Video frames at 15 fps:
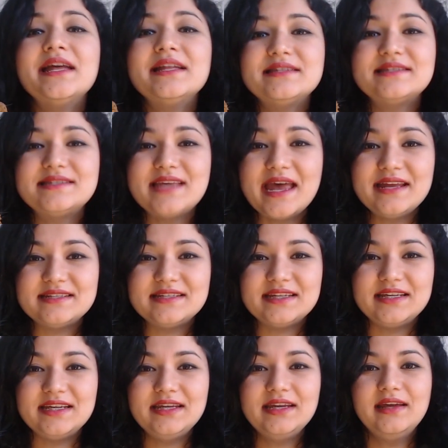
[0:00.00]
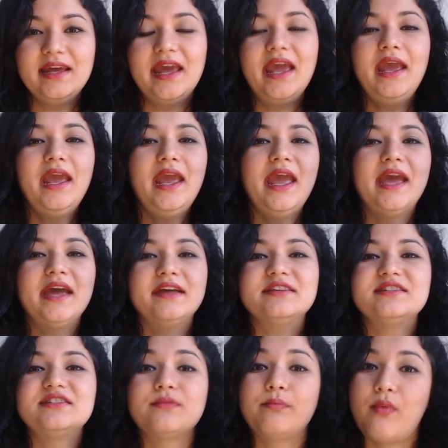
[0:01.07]
Teddy
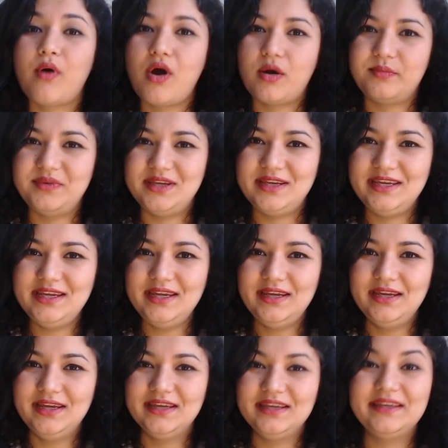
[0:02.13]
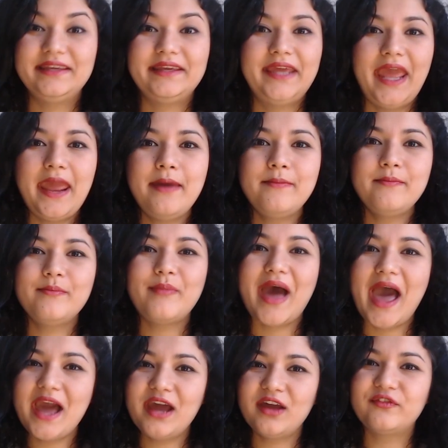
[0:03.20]
and Bobby came
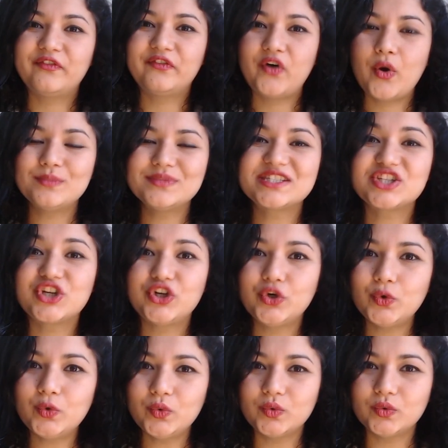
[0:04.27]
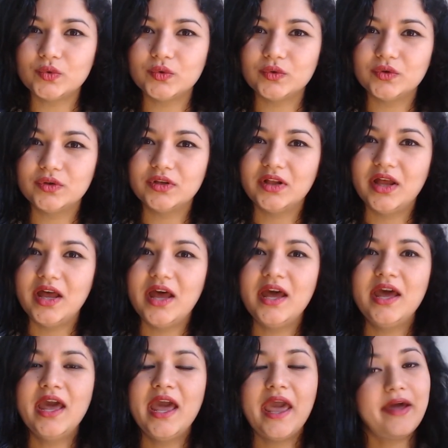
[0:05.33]
back from school
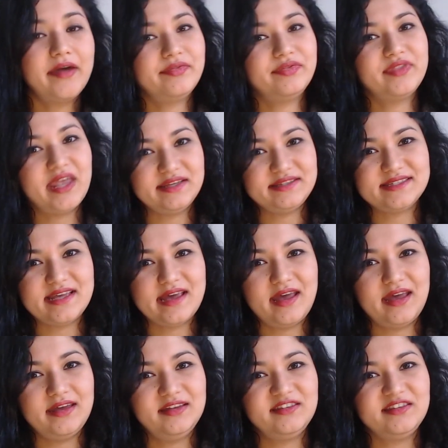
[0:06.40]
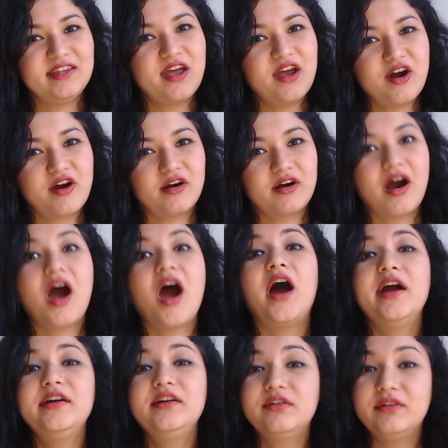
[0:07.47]
and they say they are
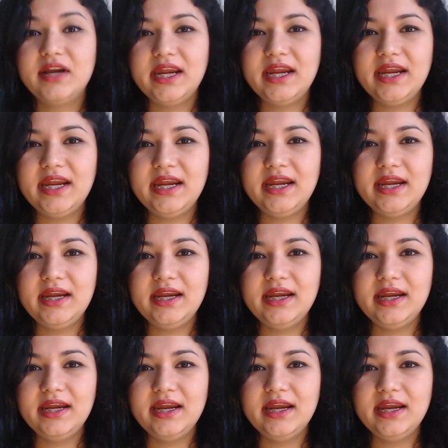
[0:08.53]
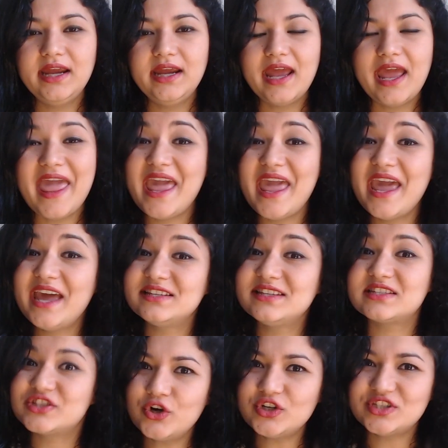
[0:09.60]
hungry and
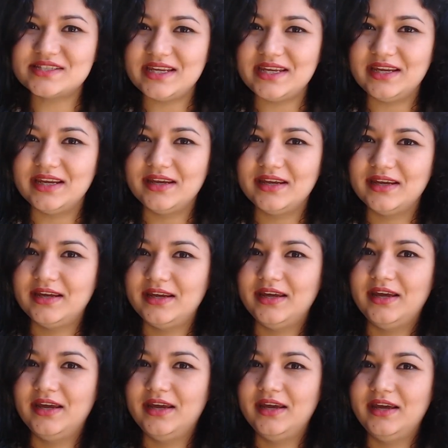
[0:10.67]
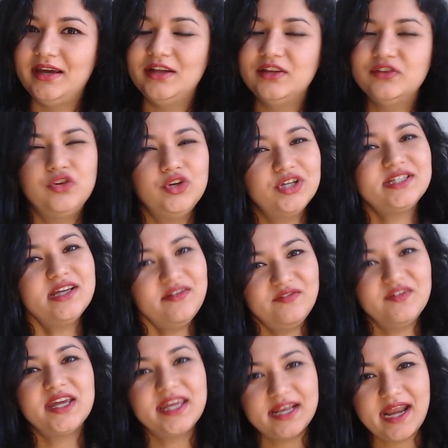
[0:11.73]
thirsty. Do you think we
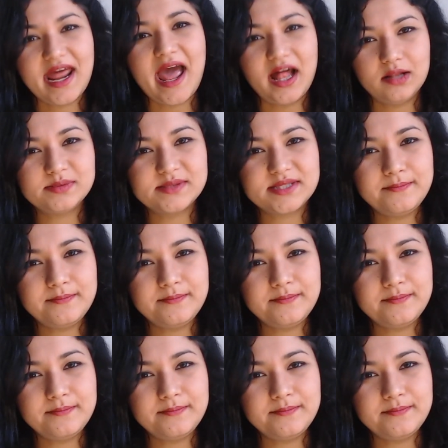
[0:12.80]
can help them?